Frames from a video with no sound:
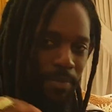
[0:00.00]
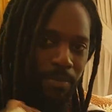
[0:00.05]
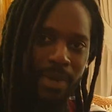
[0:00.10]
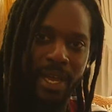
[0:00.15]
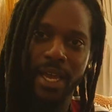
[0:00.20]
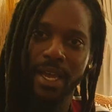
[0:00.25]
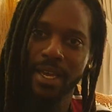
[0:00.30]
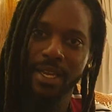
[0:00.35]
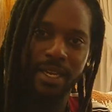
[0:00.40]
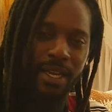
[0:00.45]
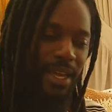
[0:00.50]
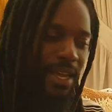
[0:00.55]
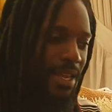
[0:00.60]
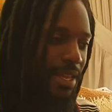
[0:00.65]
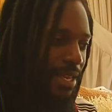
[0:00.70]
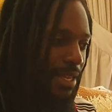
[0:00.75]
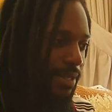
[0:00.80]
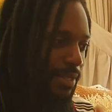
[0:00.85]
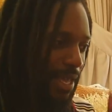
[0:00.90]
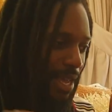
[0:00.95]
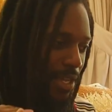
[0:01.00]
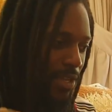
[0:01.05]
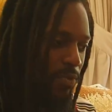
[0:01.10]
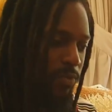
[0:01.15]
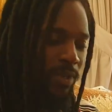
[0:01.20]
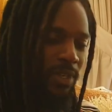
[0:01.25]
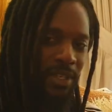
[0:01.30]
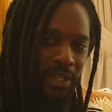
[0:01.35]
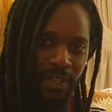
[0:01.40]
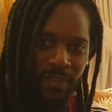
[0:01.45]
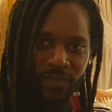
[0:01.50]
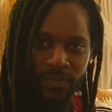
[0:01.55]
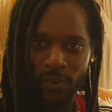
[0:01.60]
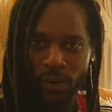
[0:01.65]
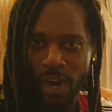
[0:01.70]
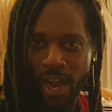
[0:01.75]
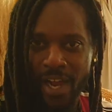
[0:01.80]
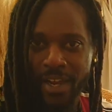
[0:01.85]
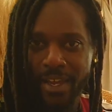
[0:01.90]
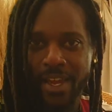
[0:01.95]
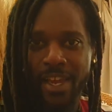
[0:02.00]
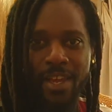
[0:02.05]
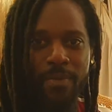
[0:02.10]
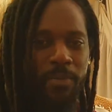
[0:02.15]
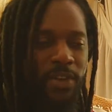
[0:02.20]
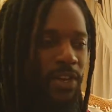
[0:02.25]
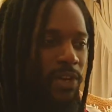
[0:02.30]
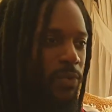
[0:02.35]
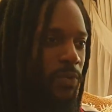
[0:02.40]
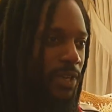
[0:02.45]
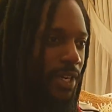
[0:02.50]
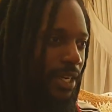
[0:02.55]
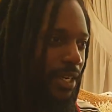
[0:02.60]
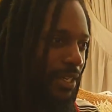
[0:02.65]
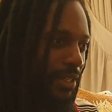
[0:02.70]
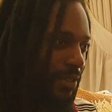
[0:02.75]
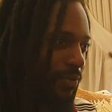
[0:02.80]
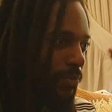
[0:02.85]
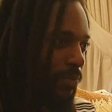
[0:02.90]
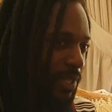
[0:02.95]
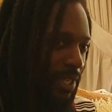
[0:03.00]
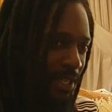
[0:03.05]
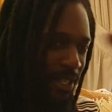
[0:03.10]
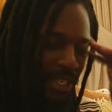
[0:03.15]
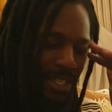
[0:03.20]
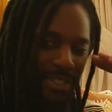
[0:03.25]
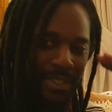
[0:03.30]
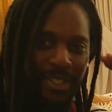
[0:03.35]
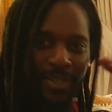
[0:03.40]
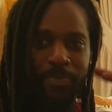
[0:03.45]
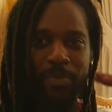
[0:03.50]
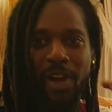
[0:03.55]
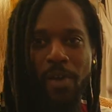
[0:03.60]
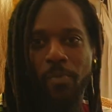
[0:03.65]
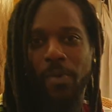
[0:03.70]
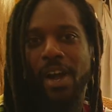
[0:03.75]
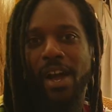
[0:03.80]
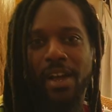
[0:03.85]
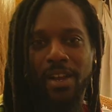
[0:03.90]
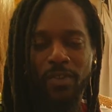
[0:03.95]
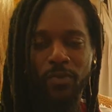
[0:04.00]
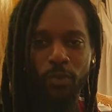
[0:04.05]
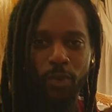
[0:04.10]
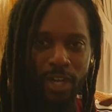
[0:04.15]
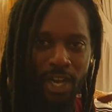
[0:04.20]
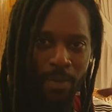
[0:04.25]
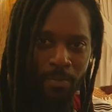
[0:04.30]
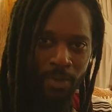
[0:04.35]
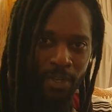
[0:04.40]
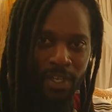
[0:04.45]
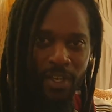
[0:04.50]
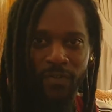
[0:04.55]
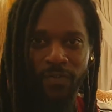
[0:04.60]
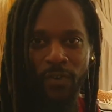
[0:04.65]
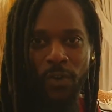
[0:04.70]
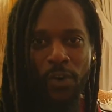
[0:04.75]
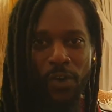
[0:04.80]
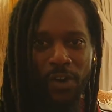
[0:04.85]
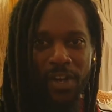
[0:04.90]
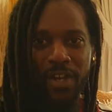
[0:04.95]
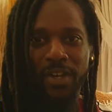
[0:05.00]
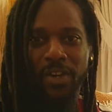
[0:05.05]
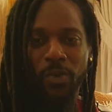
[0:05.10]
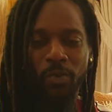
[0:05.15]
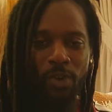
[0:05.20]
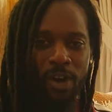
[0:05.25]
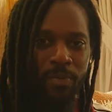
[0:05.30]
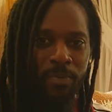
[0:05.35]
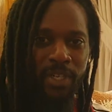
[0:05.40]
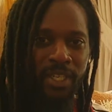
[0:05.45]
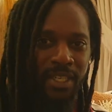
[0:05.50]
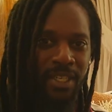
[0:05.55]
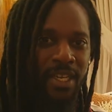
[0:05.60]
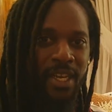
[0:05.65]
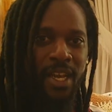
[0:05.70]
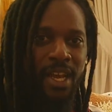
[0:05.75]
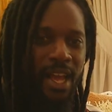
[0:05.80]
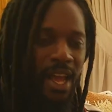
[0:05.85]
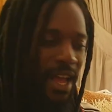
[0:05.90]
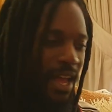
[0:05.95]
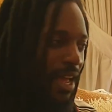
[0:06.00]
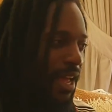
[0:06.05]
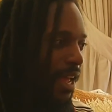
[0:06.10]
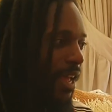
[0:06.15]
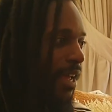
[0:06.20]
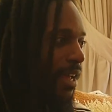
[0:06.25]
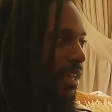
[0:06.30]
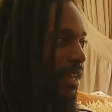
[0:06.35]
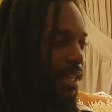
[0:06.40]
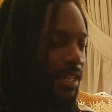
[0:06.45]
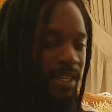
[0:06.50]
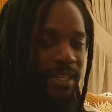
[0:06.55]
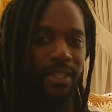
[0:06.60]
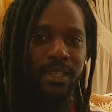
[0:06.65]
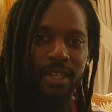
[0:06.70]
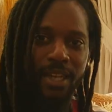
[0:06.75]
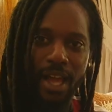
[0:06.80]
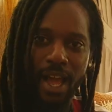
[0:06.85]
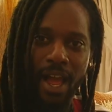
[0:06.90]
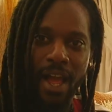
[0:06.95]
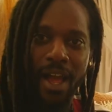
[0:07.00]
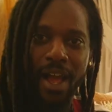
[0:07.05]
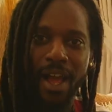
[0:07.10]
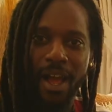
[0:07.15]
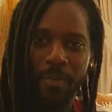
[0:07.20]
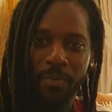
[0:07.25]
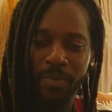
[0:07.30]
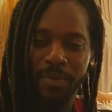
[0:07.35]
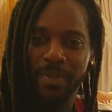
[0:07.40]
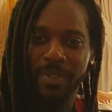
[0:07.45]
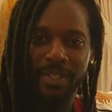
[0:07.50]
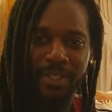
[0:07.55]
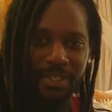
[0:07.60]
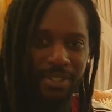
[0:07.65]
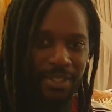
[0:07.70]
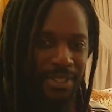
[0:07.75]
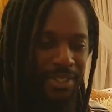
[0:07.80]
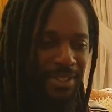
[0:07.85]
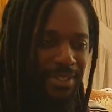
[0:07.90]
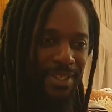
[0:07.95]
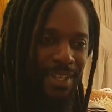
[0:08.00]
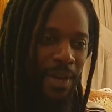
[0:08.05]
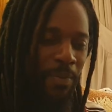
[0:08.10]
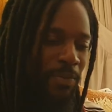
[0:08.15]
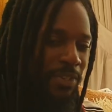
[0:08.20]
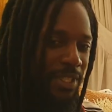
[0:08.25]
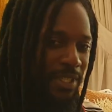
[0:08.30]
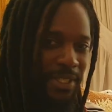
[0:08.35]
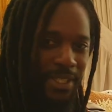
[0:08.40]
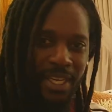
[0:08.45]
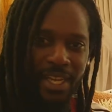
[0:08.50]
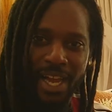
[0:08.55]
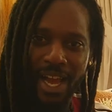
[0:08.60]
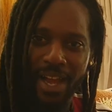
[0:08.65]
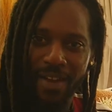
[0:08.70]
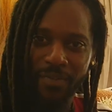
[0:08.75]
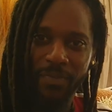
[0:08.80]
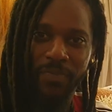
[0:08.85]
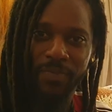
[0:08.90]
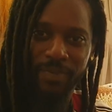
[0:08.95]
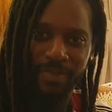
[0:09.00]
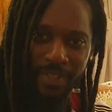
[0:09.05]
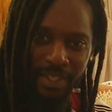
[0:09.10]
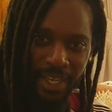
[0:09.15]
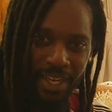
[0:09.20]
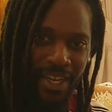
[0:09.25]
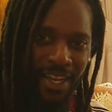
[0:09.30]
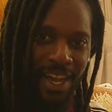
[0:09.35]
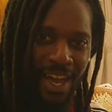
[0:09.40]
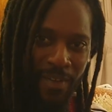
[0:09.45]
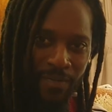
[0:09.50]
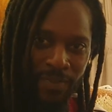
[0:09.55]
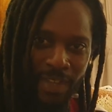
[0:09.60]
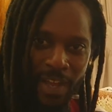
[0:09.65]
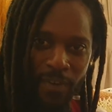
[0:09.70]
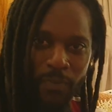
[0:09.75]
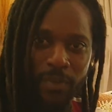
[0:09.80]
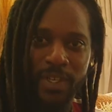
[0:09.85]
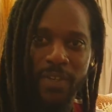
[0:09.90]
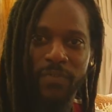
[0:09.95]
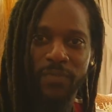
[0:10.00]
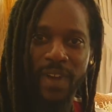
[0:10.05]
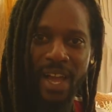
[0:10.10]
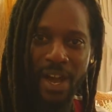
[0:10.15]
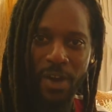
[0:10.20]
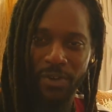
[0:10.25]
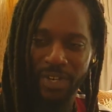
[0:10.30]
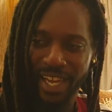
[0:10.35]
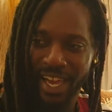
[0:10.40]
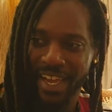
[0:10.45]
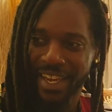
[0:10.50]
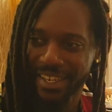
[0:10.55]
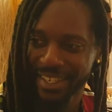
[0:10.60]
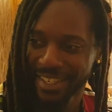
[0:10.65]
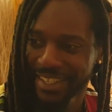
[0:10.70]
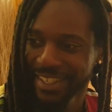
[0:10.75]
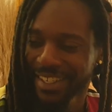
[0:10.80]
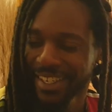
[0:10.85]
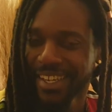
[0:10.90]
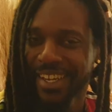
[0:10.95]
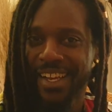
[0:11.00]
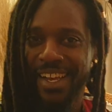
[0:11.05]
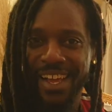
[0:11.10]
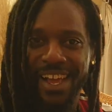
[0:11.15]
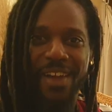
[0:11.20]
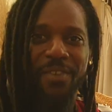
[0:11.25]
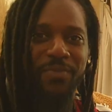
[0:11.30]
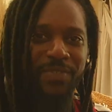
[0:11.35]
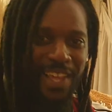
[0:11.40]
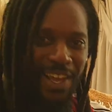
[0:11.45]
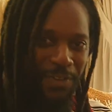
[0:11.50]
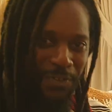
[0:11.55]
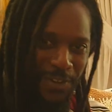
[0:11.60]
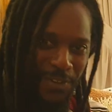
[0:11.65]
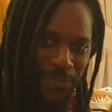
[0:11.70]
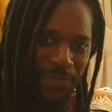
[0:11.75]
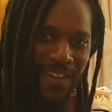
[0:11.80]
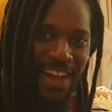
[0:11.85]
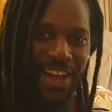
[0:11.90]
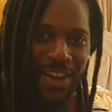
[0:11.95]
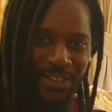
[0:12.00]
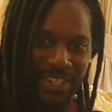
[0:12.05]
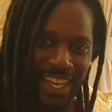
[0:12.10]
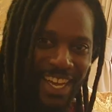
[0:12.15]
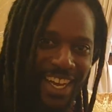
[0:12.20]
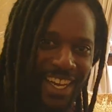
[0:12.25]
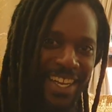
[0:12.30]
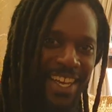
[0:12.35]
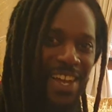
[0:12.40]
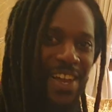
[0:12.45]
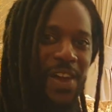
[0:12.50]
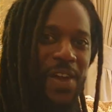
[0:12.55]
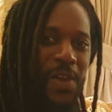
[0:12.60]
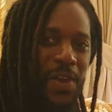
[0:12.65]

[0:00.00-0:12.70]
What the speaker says: Man, anything you looking for. I came here with a list in my mind of what I'm looking for in a woman, and I'm gonna just say I've definitely found that. Definitely found that.